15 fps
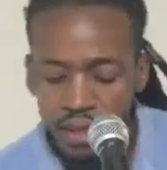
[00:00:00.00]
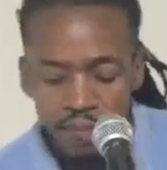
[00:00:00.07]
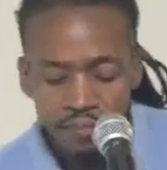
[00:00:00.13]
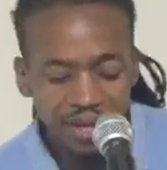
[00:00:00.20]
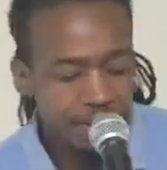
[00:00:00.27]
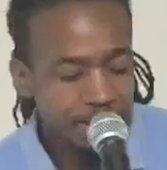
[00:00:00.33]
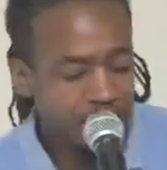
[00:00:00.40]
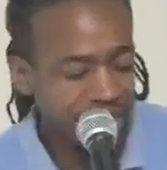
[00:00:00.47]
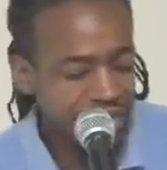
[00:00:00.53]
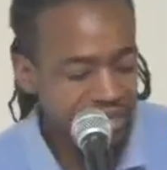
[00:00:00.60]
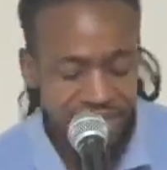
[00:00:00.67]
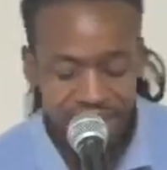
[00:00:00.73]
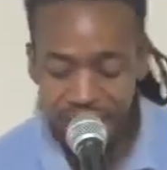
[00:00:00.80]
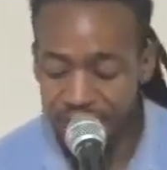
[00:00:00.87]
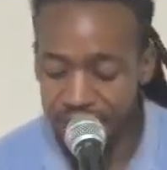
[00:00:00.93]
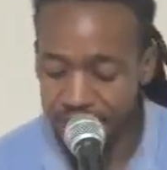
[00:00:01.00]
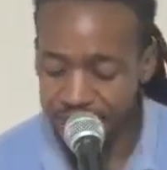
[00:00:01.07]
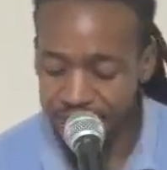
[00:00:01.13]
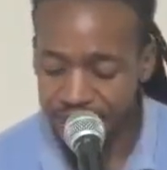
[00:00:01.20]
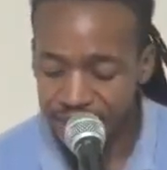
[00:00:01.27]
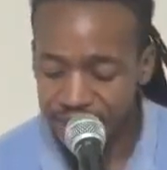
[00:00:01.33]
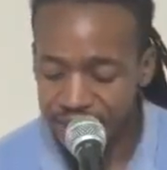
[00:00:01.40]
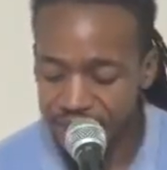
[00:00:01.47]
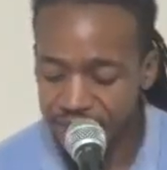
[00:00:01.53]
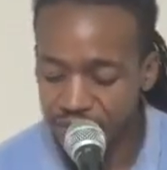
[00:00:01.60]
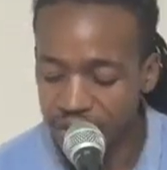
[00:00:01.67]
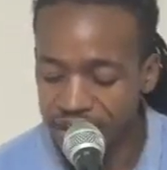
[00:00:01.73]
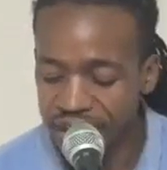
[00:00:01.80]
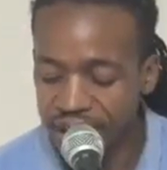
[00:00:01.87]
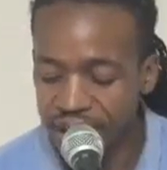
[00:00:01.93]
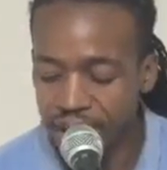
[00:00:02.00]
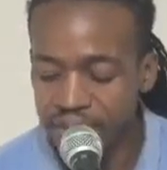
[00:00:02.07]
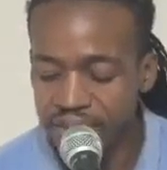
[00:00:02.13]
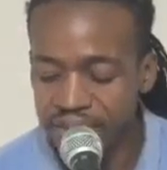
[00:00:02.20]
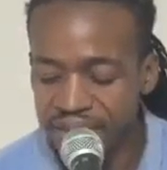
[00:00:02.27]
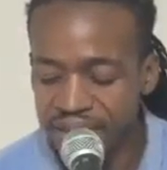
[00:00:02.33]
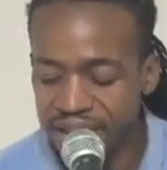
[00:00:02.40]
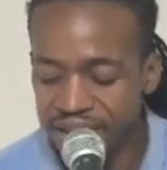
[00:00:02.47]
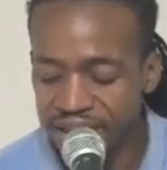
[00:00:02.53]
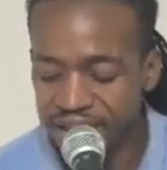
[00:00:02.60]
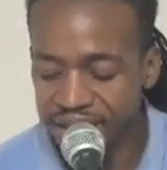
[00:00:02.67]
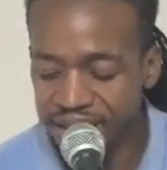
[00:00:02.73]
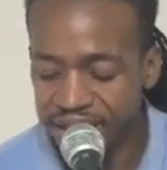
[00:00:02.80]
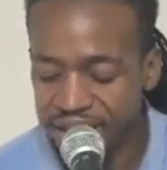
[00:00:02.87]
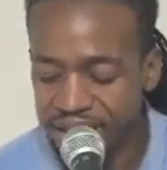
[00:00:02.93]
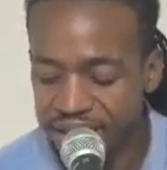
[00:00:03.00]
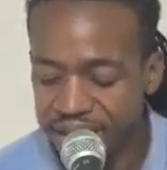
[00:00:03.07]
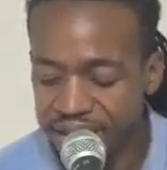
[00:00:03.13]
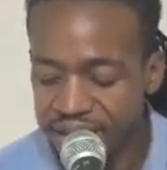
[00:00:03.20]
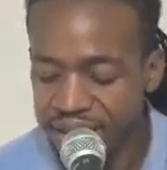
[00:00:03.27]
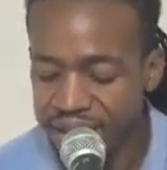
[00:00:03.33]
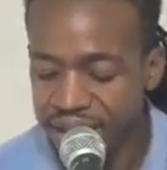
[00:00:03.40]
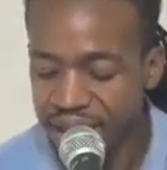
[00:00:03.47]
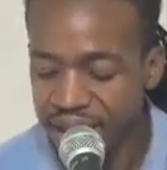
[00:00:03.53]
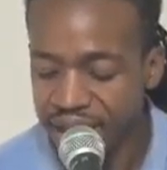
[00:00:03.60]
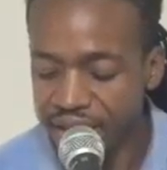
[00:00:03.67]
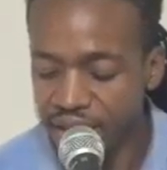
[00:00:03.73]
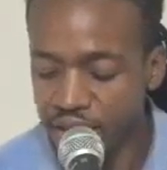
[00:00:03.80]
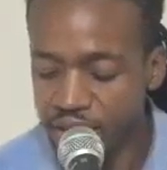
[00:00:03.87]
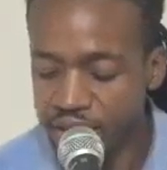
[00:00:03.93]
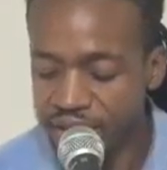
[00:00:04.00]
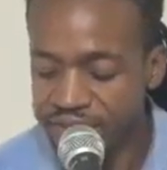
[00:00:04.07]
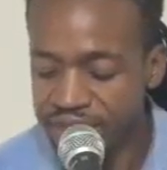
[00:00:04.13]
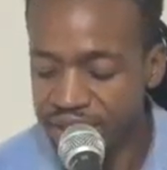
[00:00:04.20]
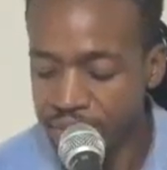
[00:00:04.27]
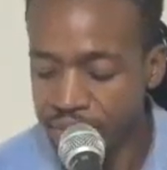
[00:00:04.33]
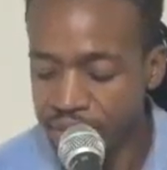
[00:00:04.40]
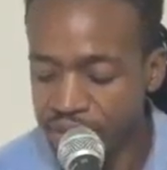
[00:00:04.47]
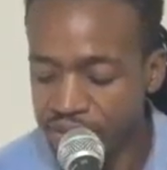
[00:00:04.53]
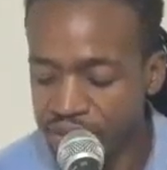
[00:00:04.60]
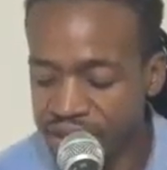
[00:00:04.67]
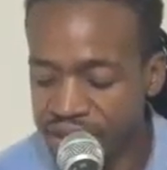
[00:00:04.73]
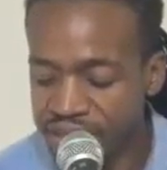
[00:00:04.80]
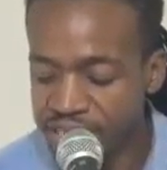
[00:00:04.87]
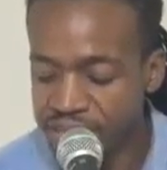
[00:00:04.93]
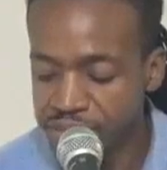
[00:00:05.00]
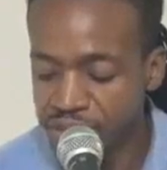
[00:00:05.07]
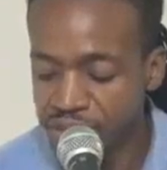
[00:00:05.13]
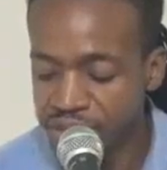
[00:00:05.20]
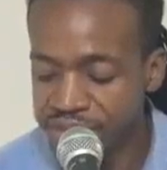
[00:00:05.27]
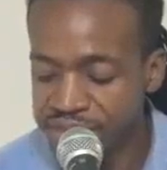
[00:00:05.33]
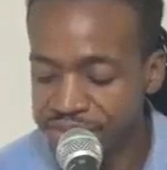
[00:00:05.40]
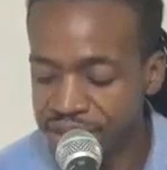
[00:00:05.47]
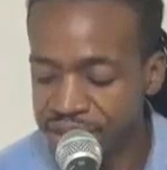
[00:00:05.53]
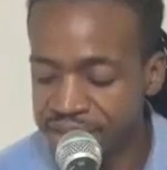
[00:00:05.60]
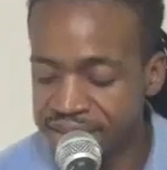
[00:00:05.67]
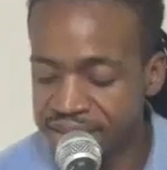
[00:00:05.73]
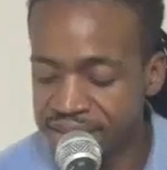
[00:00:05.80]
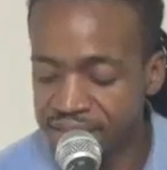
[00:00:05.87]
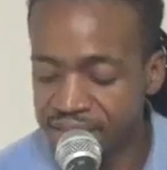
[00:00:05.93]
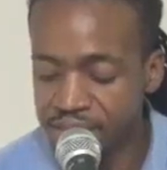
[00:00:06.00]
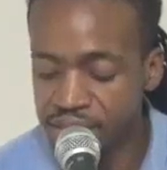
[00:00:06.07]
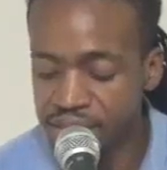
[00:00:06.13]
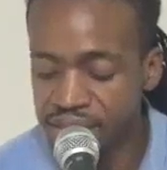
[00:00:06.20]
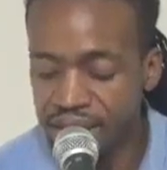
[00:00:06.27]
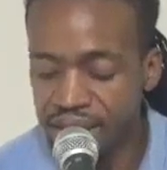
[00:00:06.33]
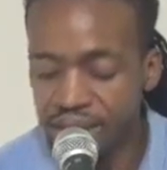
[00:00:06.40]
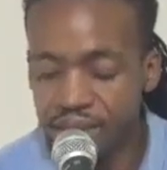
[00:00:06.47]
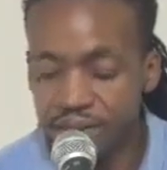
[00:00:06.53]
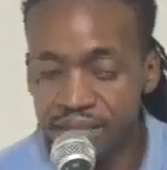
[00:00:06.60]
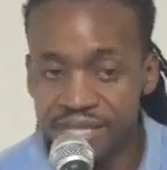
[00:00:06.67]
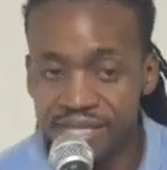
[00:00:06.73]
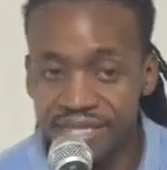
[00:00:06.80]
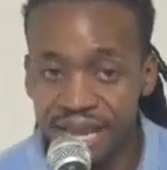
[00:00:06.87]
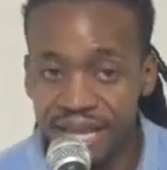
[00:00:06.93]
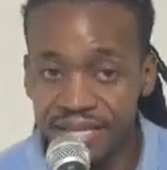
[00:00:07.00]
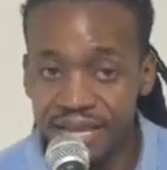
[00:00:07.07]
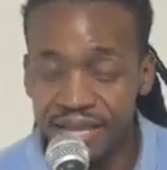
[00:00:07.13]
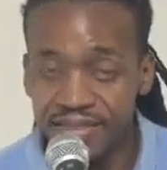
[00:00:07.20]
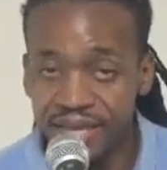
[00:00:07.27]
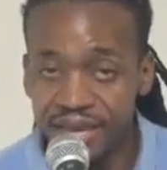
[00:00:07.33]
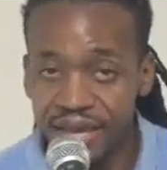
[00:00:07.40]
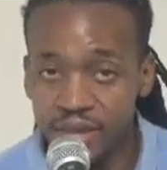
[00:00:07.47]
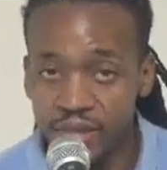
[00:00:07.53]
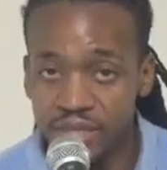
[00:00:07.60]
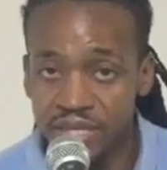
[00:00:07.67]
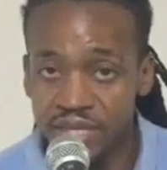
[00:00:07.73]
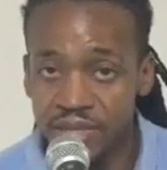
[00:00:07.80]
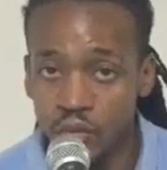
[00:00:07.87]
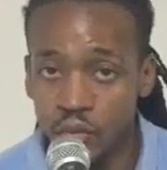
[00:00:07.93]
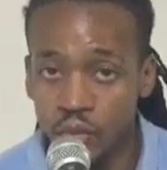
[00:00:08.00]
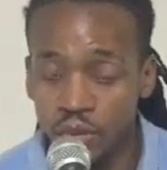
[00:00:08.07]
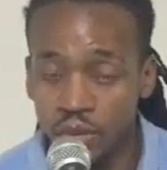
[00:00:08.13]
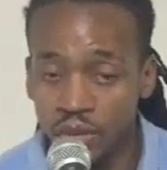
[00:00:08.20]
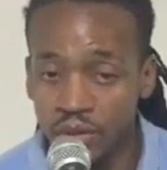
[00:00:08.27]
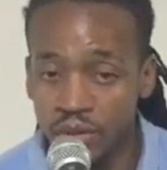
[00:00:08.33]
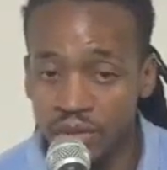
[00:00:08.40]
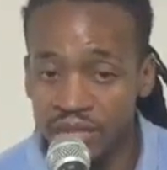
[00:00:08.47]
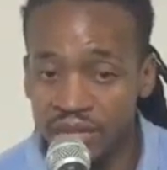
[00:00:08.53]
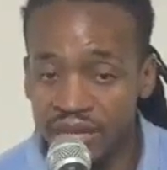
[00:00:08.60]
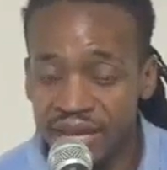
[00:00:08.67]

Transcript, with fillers: But I'm bringing this up to point out that the kind of grief that a mother can experience upon the death of her child is like nothing else in the world.